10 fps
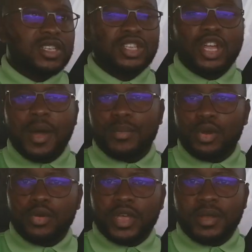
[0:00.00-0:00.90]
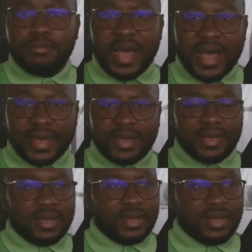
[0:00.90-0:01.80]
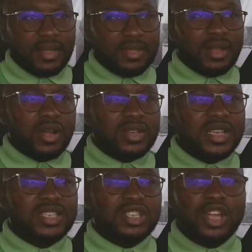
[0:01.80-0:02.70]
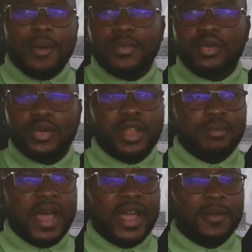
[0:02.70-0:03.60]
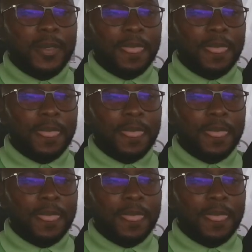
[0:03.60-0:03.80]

stop looking back. The Lord says, stop looking back.